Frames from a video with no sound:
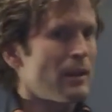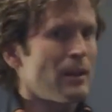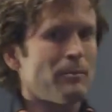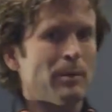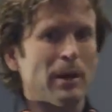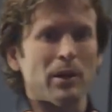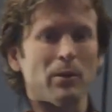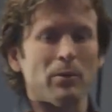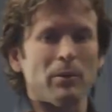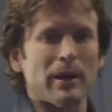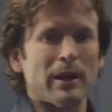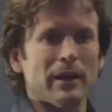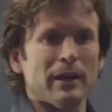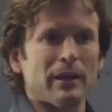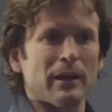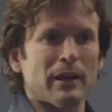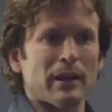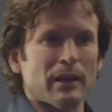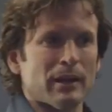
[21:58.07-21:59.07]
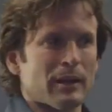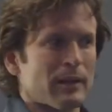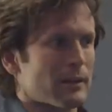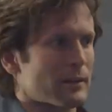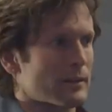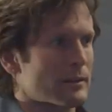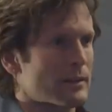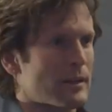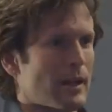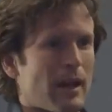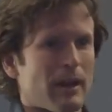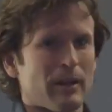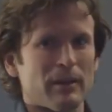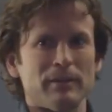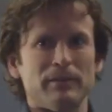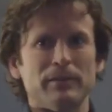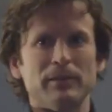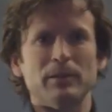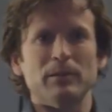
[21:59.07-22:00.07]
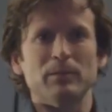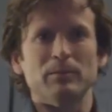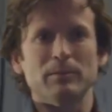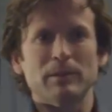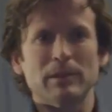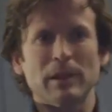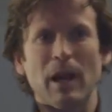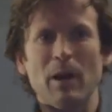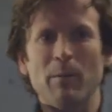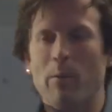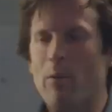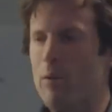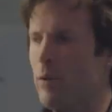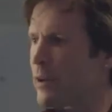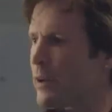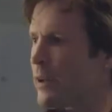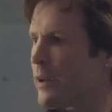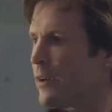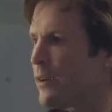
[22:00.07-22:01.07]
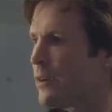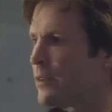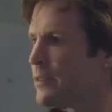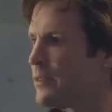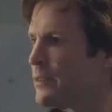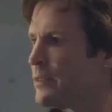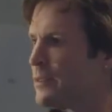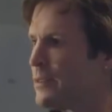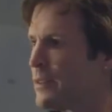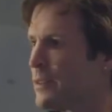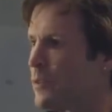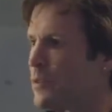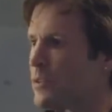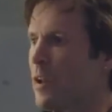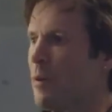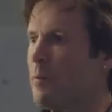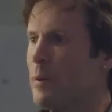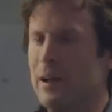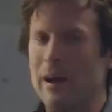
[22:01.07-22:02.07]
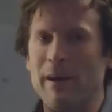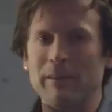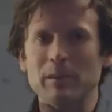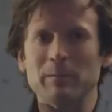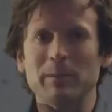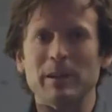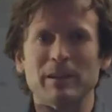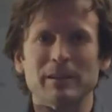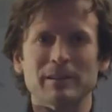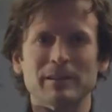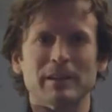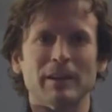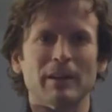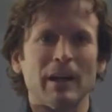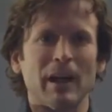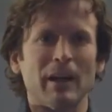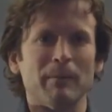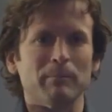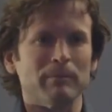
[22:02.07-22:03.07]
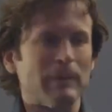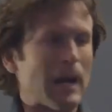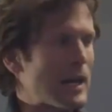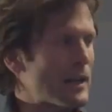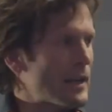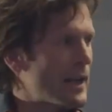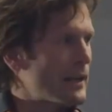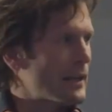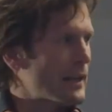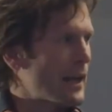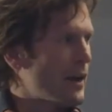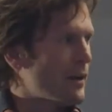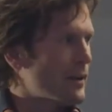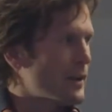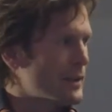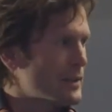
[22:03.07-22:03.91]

By the way, uh, Kyle, if you, Kyle Porter here, who's coming after me, is here, and I'm highlighting how they